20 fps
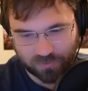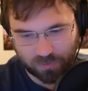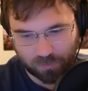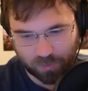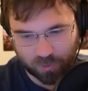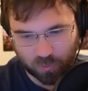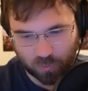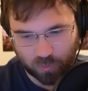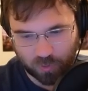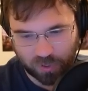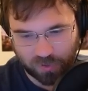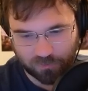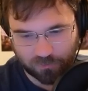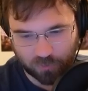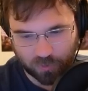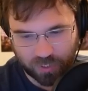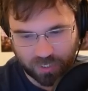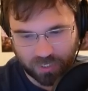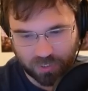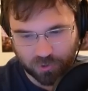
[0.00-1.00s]
Flip a coin
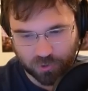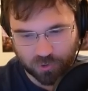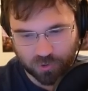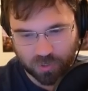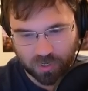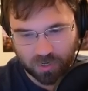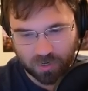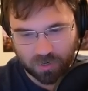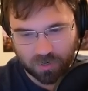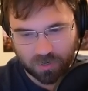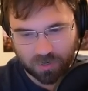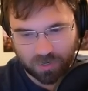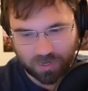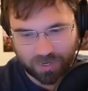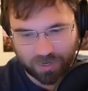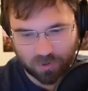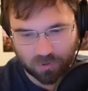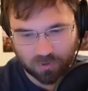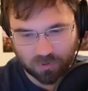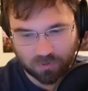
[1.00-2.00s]
for each
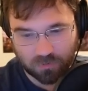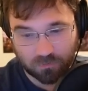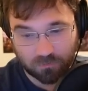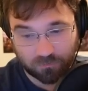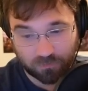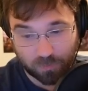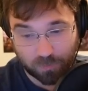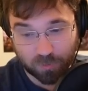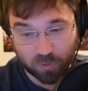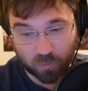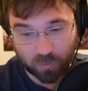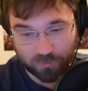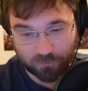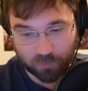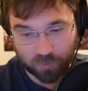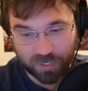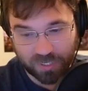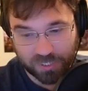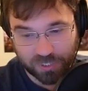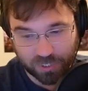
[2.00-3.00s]

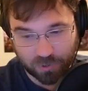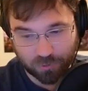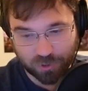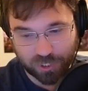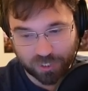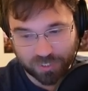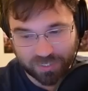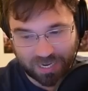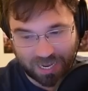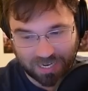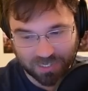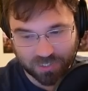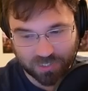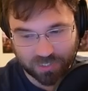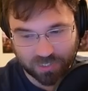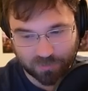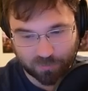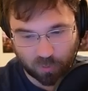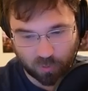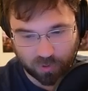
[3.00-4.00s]
energy attached to
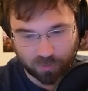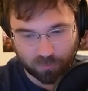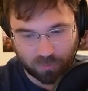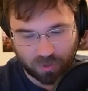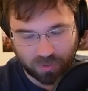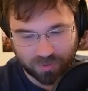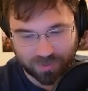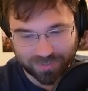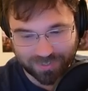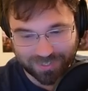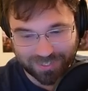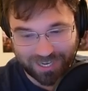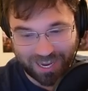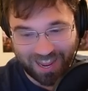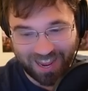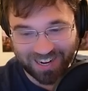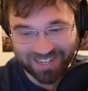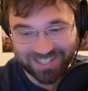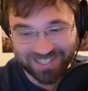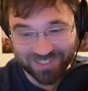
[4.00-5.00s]
this Pokemon. This
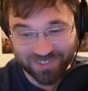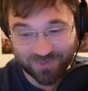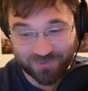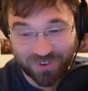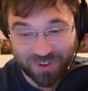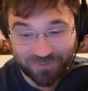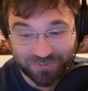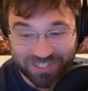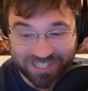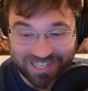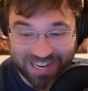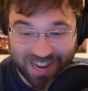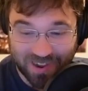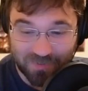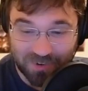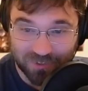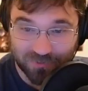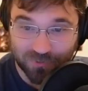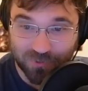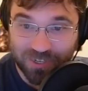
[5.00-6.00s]
attack does 50
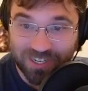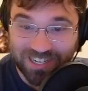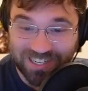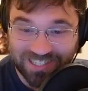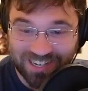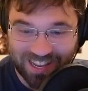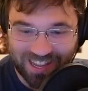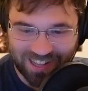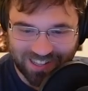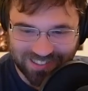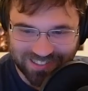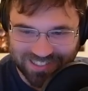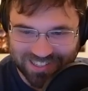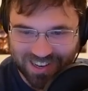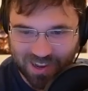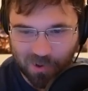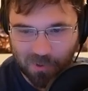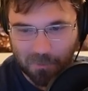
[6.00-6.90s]
damage for each heads.